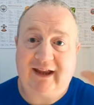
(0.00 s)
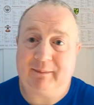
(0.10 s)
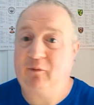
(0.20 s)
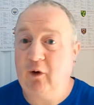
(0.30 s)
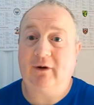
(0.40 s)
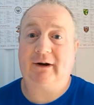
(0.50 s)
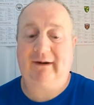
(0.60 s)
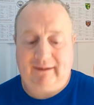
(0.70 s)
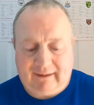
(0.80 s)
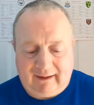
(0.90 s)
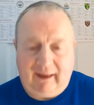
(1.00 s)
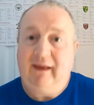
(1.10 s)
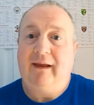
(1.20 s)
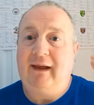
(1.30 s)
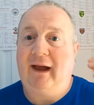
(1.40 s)
before there,
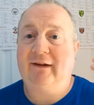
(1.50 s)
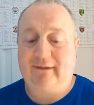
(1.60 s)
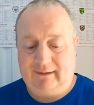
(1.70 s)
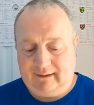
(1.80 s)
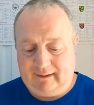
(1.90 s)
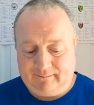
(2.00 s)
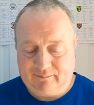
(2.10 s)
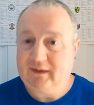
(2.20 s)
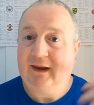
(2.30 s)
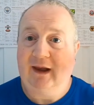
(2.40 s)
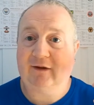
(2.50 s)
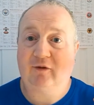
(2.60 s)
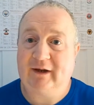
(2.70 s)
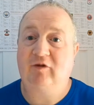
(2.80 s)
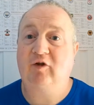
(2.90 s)
his
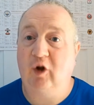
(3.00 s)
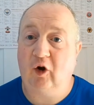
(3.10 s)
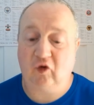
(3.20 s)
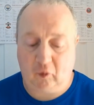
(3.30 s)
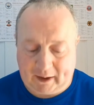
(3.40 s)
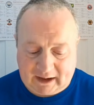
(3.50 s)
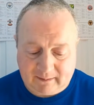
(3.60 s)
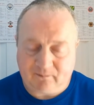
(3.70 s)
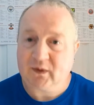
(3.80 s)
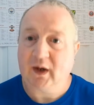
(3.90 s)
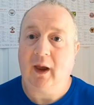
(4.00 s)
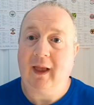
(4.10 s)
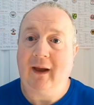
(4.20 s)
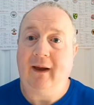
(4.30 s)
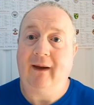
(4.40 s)
lease clause will be
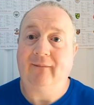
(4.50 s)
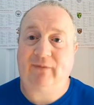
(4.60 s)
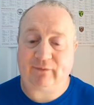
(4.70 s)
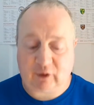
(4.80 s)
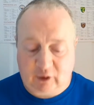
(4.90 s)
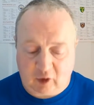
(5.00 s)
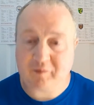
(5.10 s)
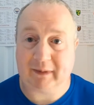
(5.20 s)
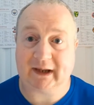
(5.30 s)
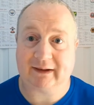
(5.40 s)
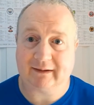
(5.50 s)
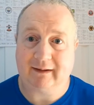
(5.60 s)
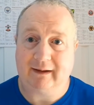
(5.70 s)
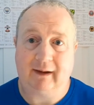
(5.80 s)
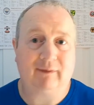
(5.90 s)
52 million.
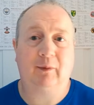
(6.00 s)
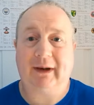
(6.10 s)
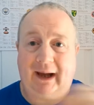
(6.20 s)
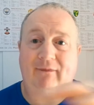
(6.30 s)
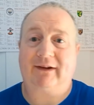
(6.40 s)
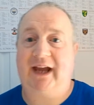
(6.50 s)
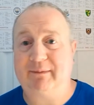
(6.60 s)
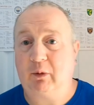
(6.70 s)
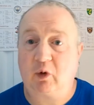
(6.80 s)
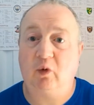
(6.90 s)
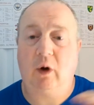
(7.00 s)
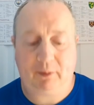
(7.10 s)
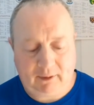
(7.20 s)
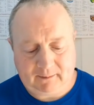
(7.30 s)
The rate of the time will go up.